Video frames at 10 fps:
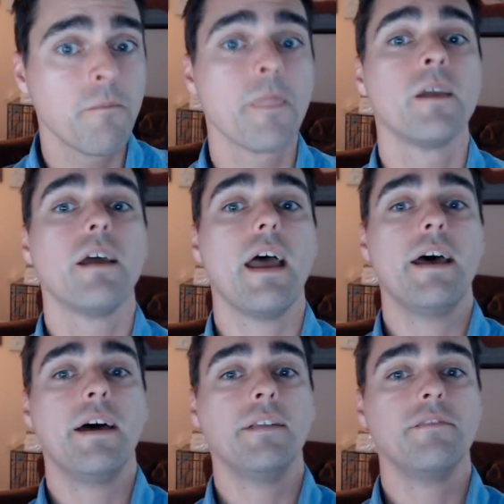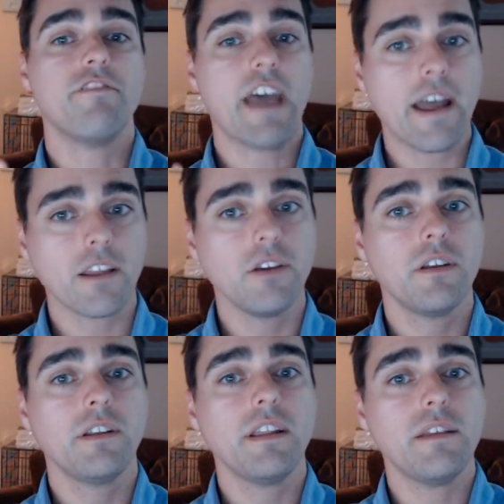And that
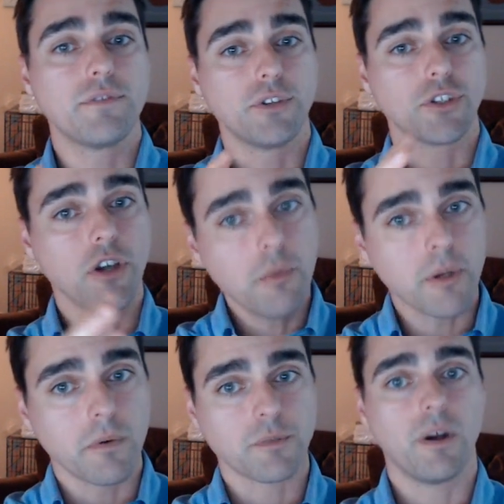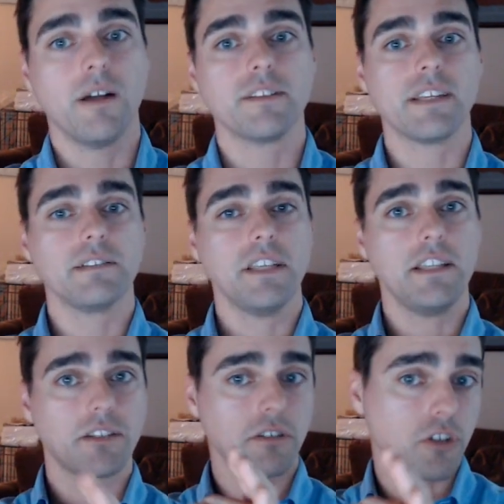could, if there's a coping response, it leads
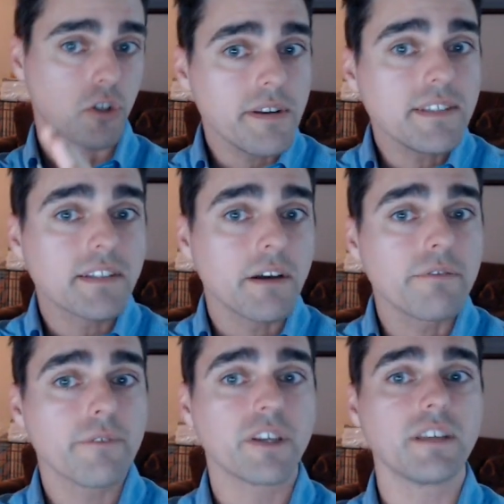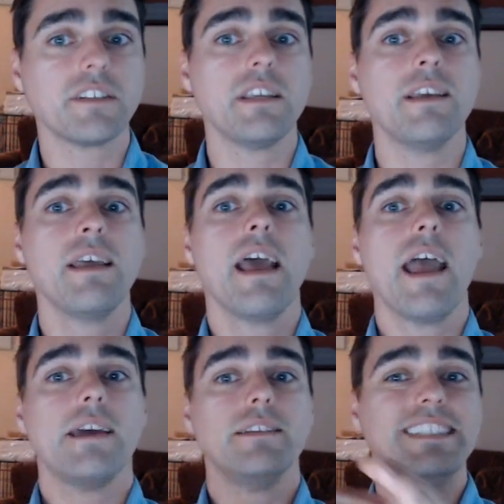to increased self-efficacy
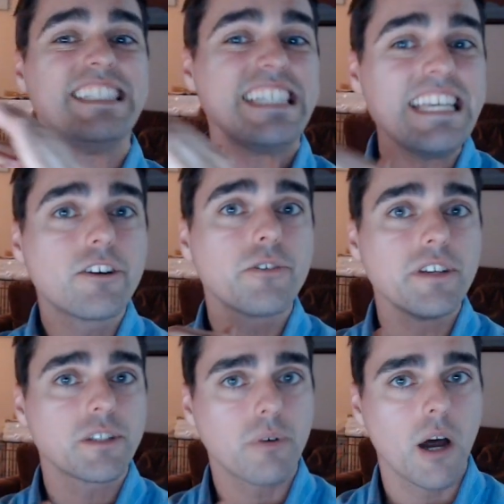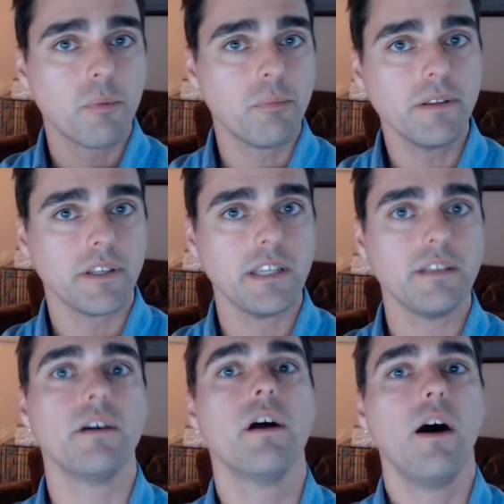and decreased probability
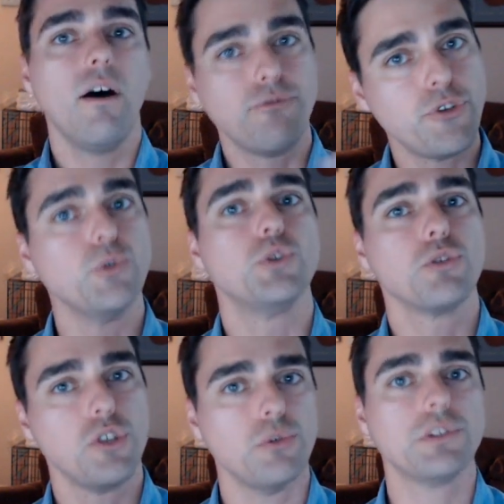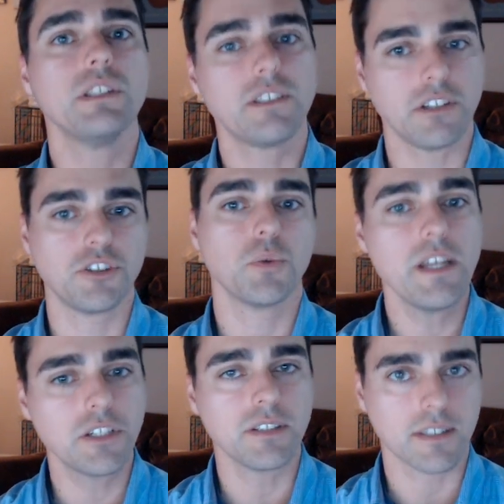of future use in
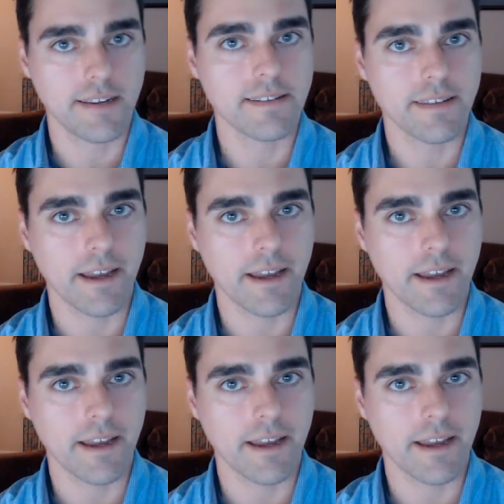situations like that.